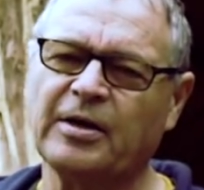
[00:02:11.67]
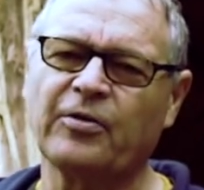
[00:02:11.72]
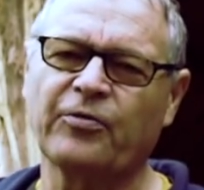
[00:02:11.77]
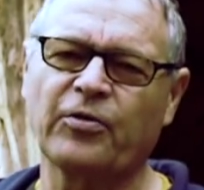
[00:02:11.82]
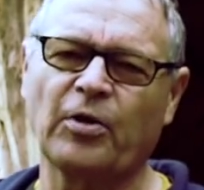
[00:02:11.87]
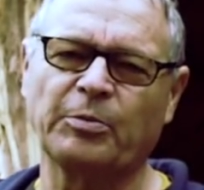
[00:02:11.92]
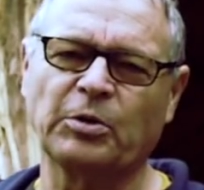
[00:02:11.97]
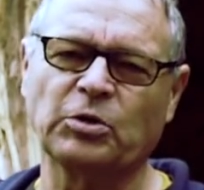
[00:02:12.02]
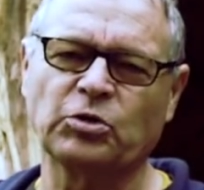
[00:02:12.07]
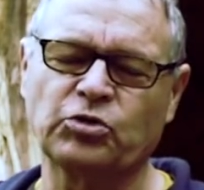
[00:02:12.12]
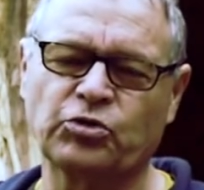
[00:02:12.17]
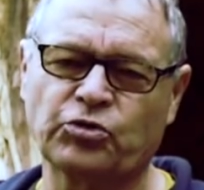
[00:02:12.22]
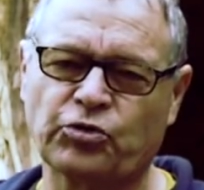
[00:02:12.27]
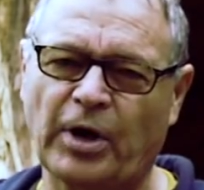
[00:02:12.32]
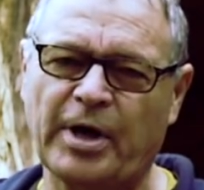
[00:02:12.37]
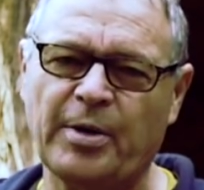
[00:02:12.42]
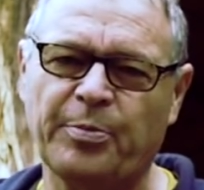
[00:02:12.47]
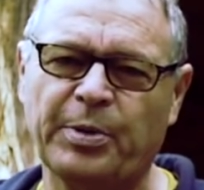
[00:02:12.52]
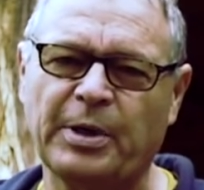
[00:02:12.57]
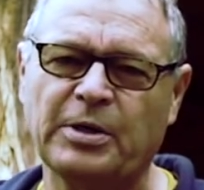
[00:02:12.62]
from the
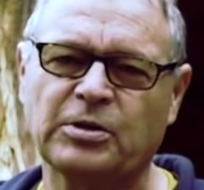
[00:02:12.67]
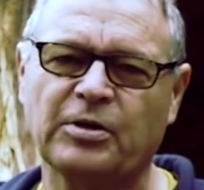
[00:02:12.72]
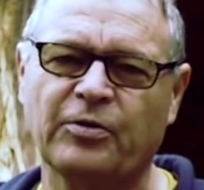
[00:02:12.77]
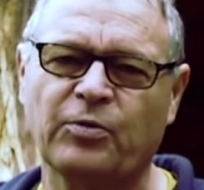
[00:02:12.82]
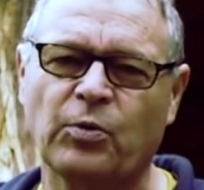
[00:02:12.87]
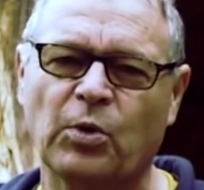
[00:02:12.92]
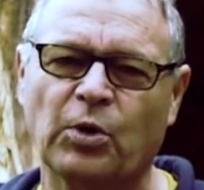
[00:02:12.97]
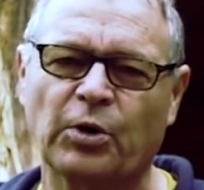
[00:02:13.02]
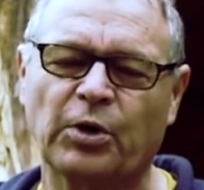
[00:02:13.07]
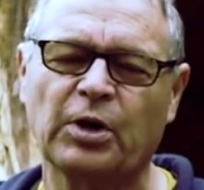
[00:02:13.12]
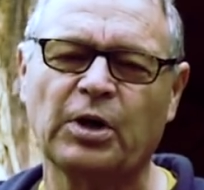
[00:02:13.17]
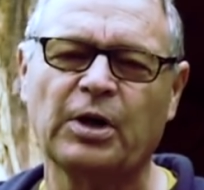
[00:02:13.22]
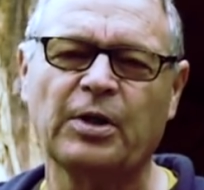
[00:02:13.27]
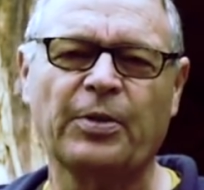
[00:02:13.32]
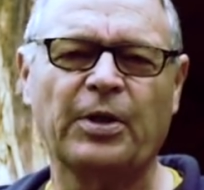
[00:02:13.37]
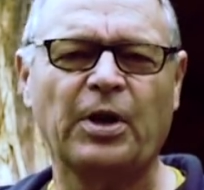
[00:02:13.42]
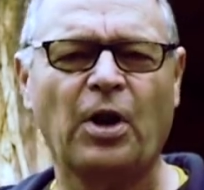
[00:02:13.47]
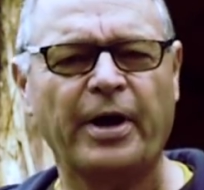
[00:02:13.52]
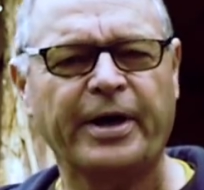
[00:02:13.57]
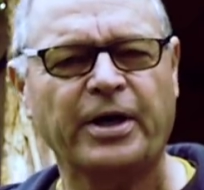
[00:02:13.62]
straight piece of wood
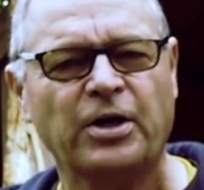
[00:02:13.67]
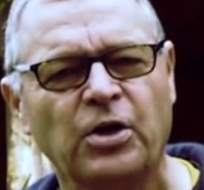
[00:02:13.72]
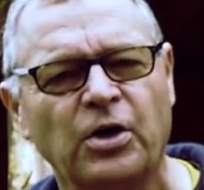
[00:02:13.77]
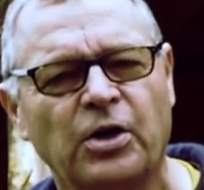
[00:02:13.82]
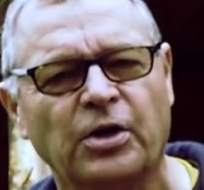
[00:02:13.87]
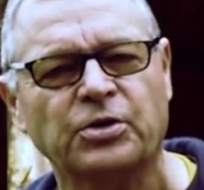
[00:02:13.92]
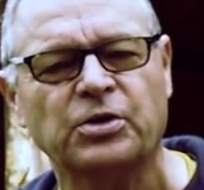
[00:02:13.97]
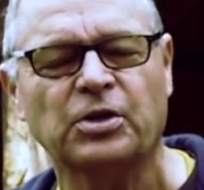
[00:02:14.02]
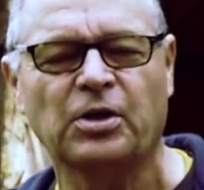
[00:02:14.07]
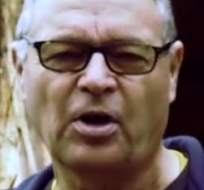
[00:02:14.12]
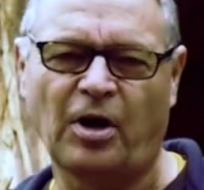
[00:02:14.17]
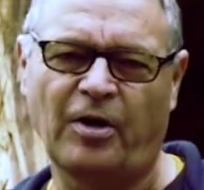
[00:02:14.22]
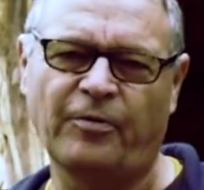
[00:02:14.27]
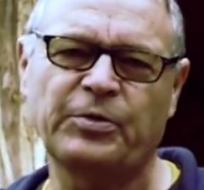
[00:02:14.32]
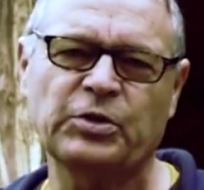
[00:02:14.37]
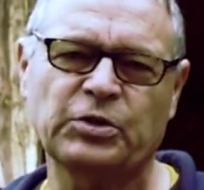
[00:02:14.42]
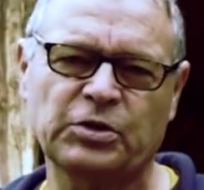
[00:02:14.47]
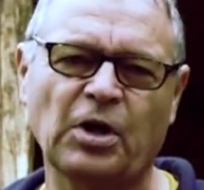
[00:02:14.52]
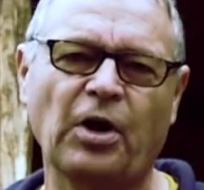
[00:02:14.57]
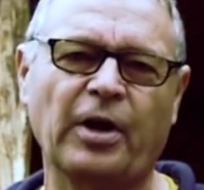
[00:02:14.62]
that I cut off
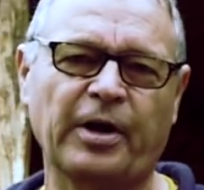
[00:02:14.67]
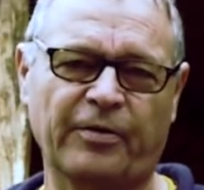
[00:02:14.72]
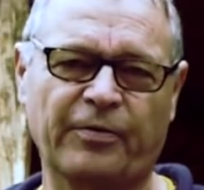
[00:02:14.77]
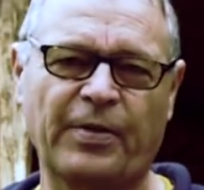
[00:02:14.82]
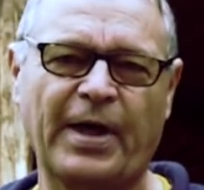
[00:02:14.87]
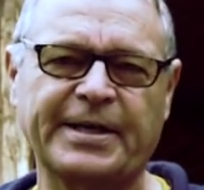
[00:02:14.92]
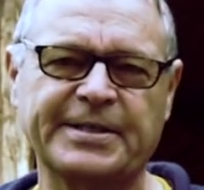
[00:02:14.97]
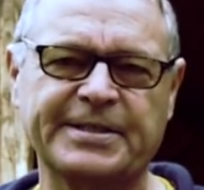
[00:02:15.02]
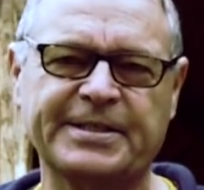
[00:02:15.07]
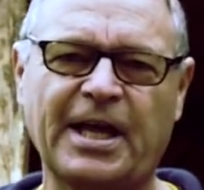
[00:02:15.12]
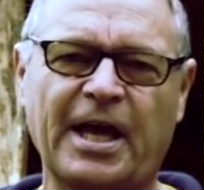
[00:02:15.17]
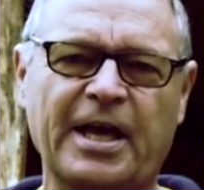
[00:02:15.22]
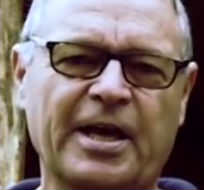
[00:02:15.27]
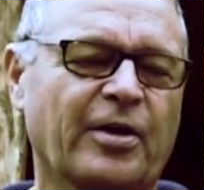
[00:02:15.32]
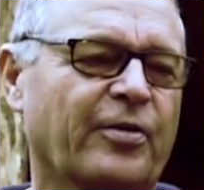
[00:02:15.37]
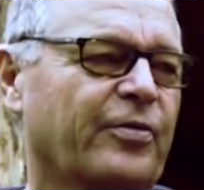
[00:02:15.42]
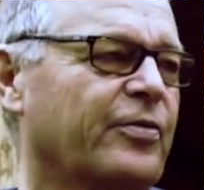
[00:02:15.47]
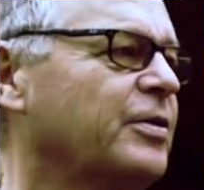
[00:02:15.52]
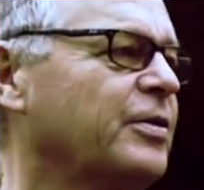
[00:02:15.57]
the side of that stave.